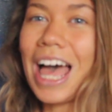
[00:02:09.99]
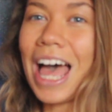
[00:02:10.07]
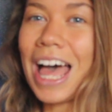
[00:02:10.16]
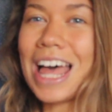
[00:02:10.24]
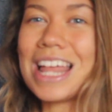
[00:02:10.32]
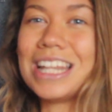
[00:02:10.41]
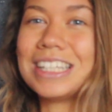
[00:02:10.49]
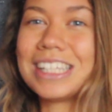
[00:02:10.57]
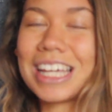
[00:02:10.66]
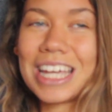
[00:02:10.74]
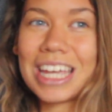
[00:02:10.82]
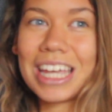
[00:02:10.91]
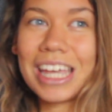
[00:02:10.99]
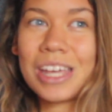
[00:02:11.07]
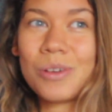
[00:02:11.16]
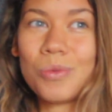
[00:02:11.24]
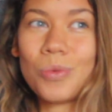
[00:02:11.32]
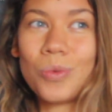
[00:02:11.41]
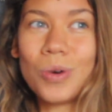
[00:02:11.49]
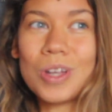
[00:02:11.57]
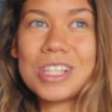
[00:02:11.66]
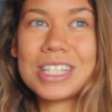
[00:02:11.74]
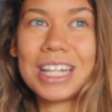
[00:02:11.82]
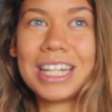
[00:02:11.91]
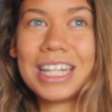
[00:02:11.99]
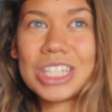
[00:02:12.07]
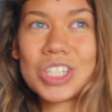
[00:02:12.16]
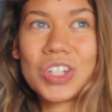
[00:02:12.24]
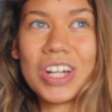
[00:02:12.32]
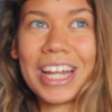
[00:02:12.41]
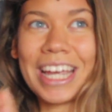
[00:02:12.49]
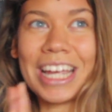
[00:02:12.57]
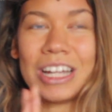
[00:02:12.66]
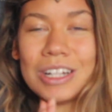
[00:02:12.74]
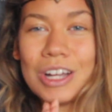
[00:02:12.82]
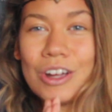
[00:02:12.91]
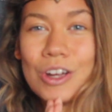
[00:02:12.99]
And it was literally